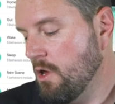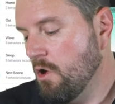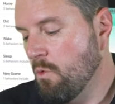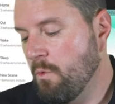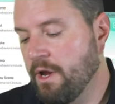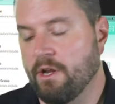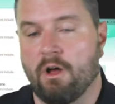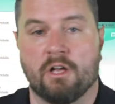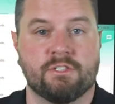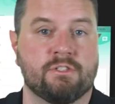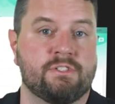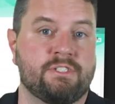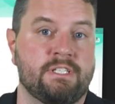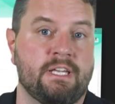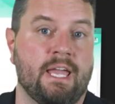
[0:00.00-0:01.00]
We can also
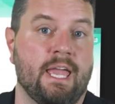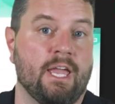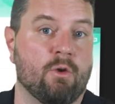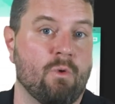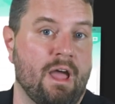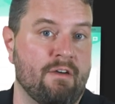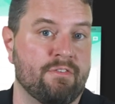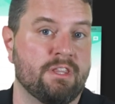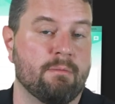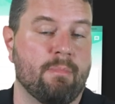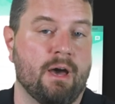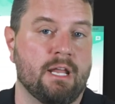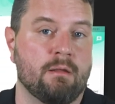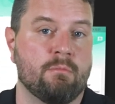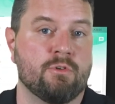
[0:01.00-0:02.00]
see a graph at the
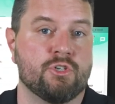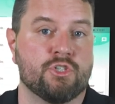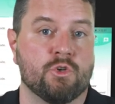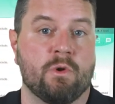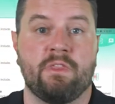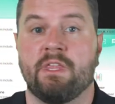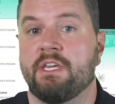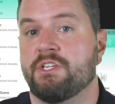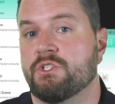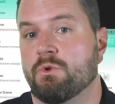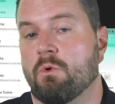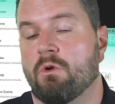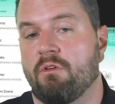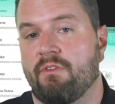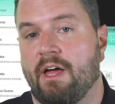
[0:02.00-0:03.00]
bottom showing the
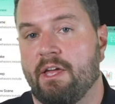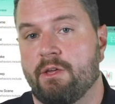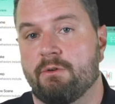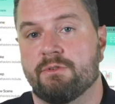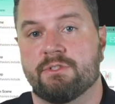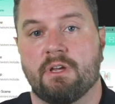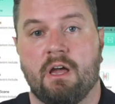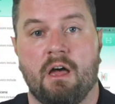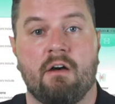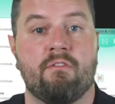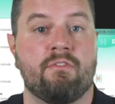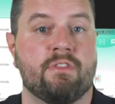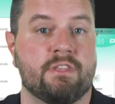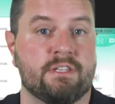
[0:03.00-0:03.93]
historical values of the